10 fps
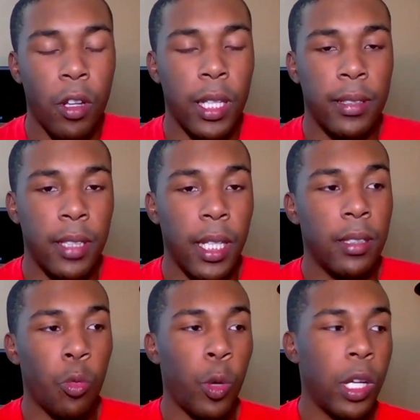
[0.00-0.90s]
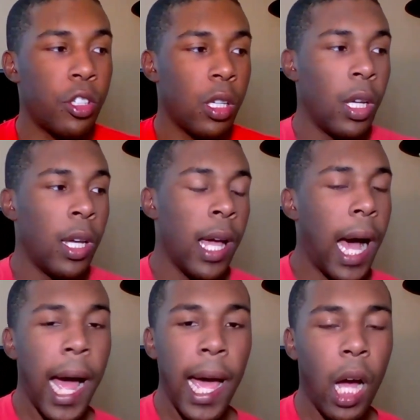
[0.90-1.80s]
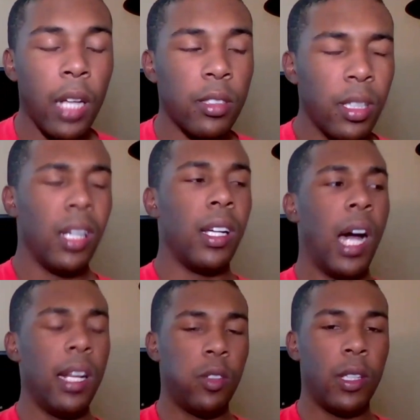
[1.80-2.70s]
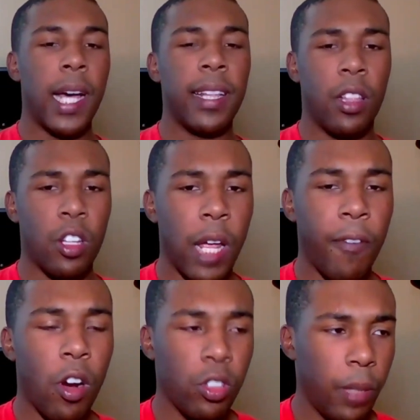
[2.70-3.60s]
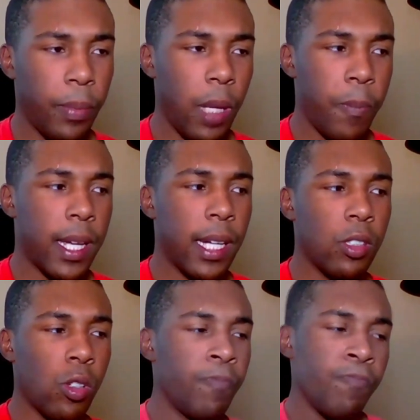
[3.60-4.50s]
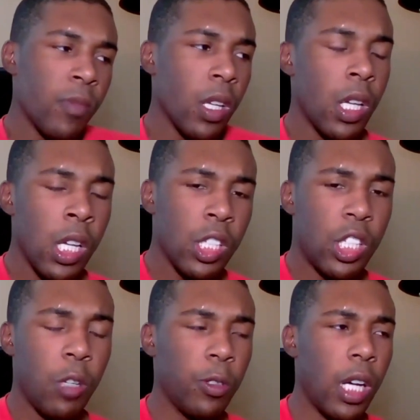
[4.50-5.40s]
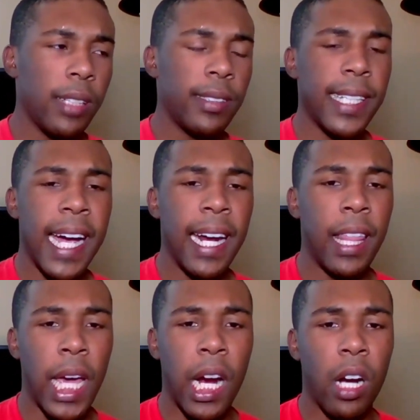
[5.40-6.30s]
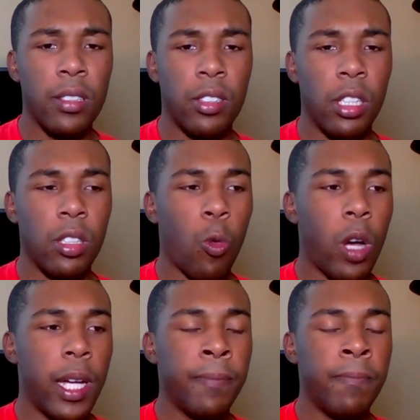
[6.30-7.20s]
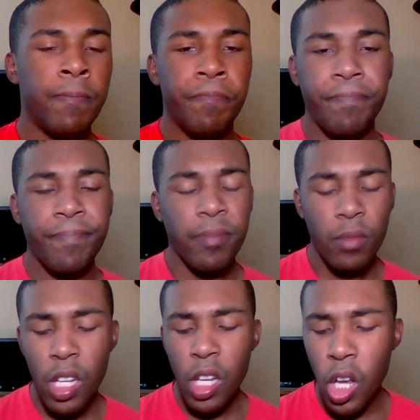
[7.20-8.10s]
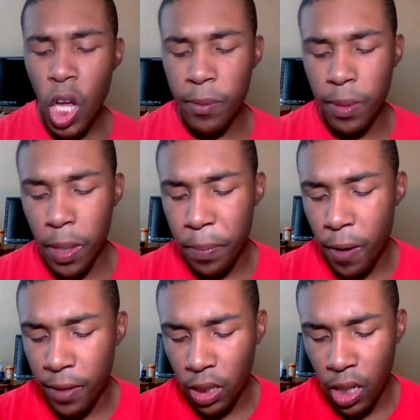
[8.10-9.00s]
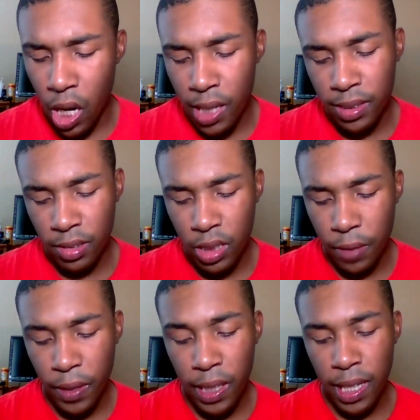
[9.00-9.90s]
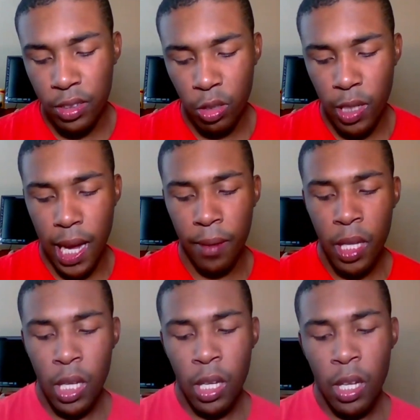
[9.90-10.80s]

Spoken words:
for this season, which I honestly like that they're giving her something, because she was honestly kind of there in season one, and to be perfectly honest and stuff like that. So yeah.